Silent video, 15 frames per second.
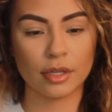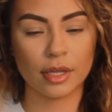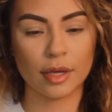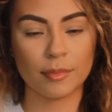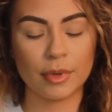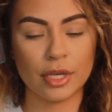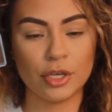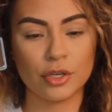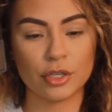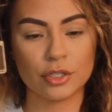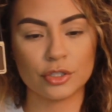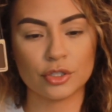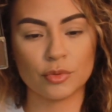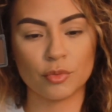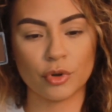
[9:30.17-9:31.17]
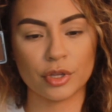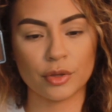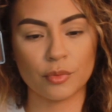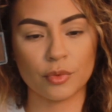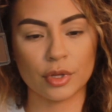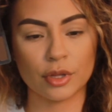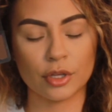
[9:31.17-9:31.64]
I mean, you can do more
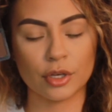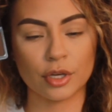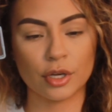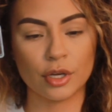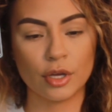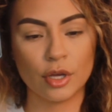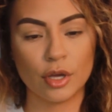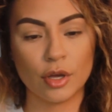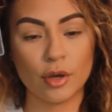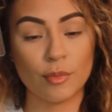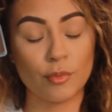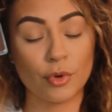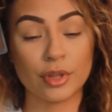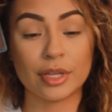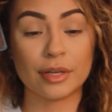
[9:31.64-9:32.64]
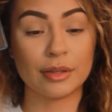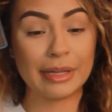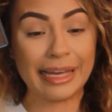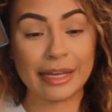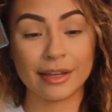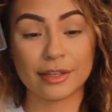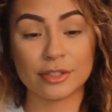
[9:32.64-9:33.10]
than one look, more than
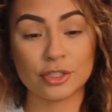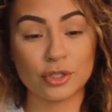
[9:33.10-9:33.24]
like